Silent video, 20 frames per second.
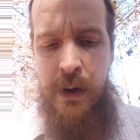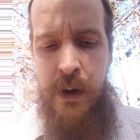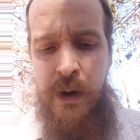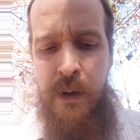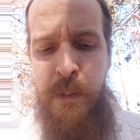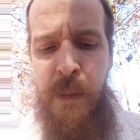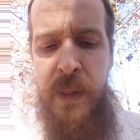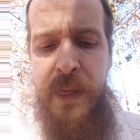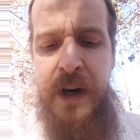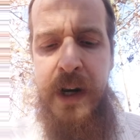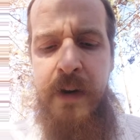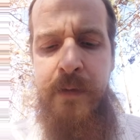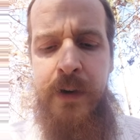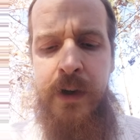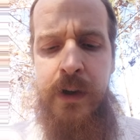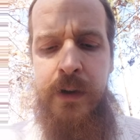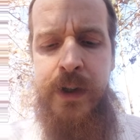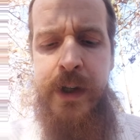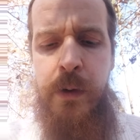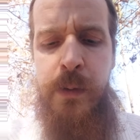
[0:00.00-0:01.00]
But the
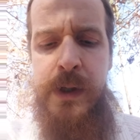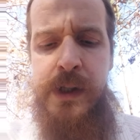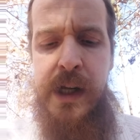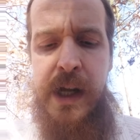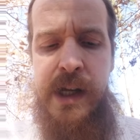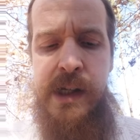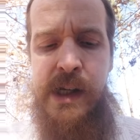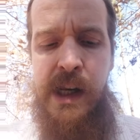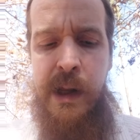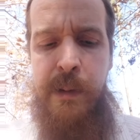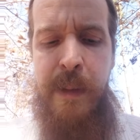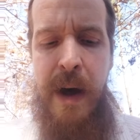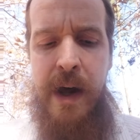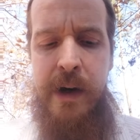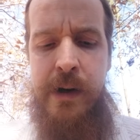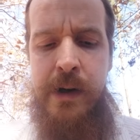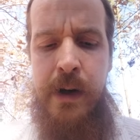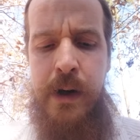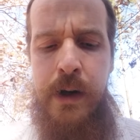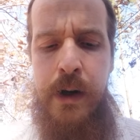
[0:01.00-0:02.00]
difficulty was easily
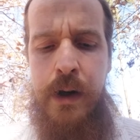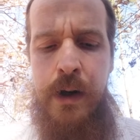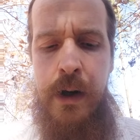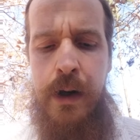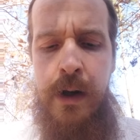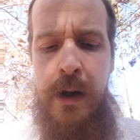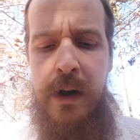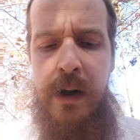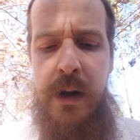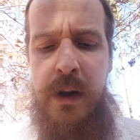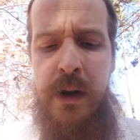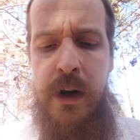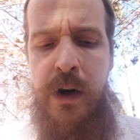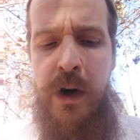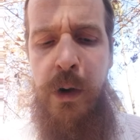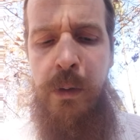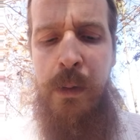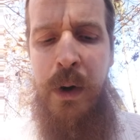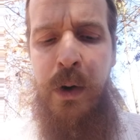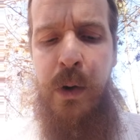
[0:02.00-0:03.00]
met. The
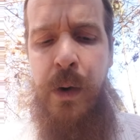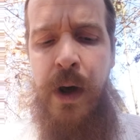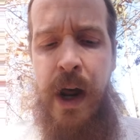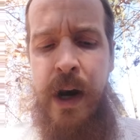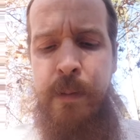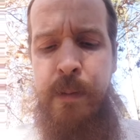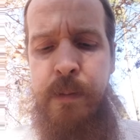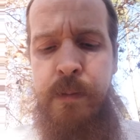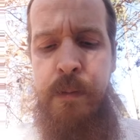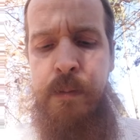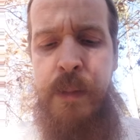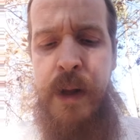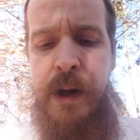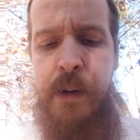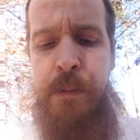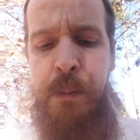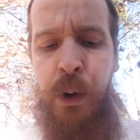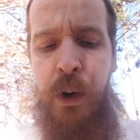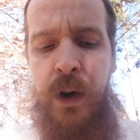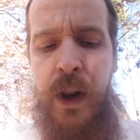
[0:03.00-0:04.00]
new moon had to be
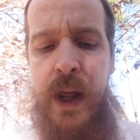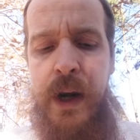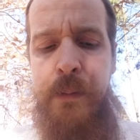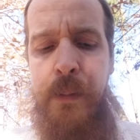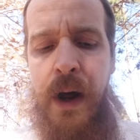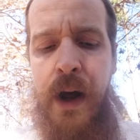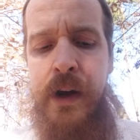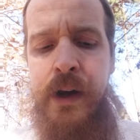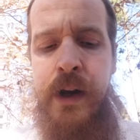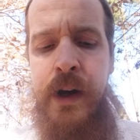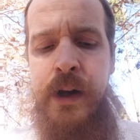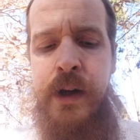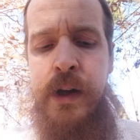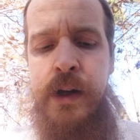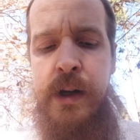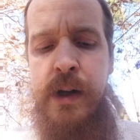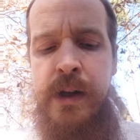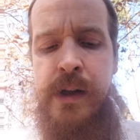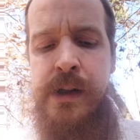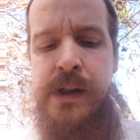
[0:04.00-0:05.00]
proclaimed by
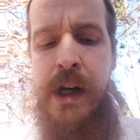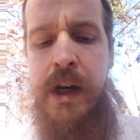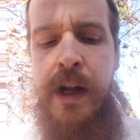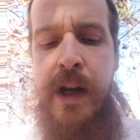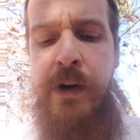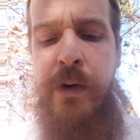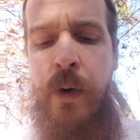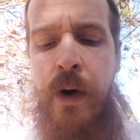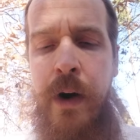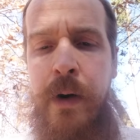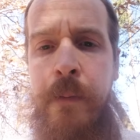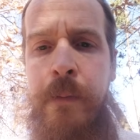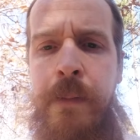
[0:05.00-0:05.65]
Sanhedrin,